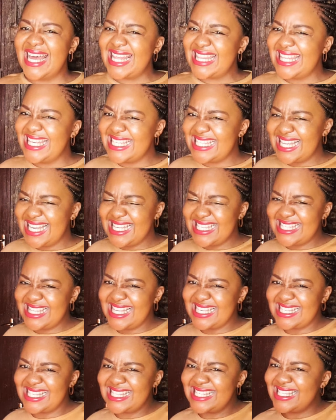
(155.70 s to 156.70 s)
This is
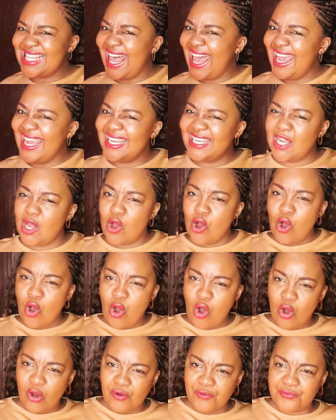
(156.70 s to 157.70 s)
the sign
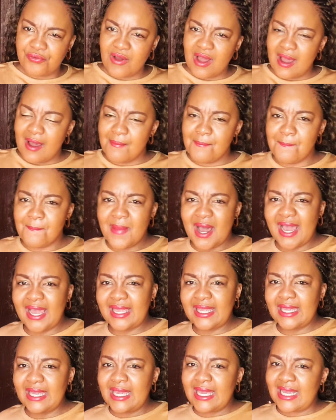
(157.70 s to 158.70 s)
of
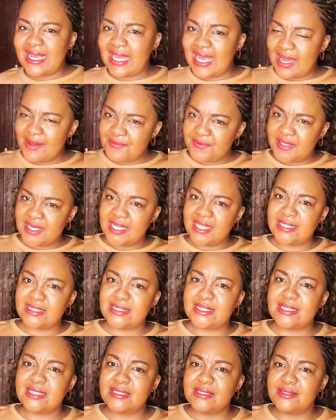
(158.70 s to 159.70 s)
my
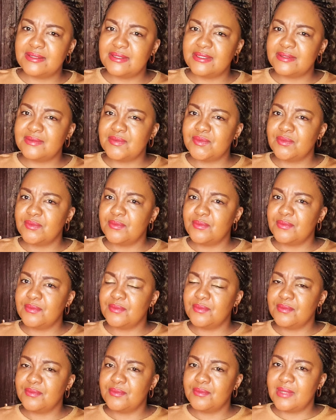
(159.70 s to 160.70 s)
covenant.
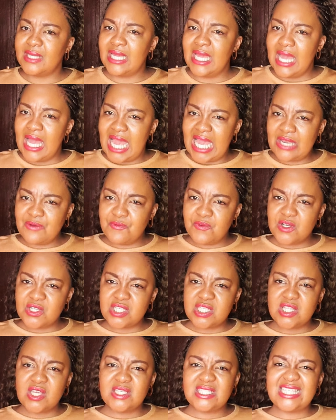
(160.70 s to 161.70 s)
And verse
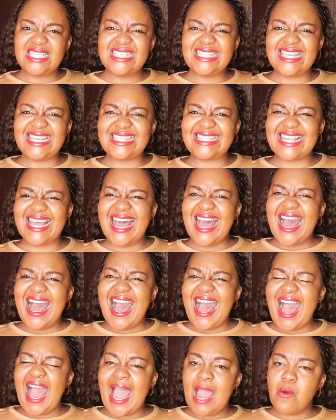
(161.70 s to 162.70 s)
13 says,
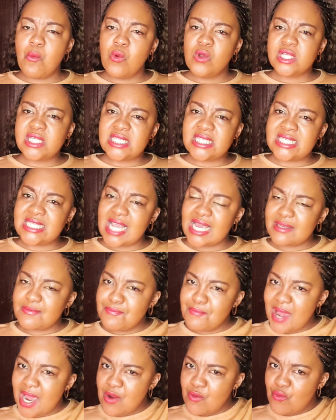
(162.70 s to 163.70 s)
I will set
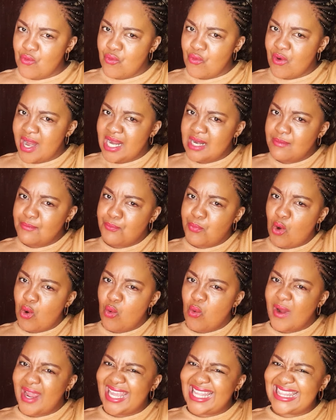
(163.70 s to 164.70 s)
my
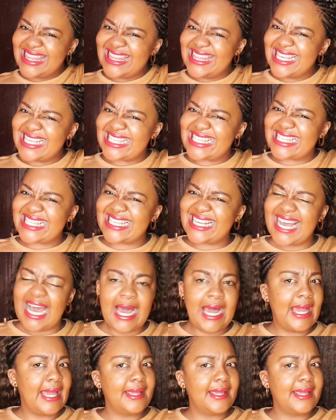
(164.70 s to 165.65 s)
rainbow in the sky.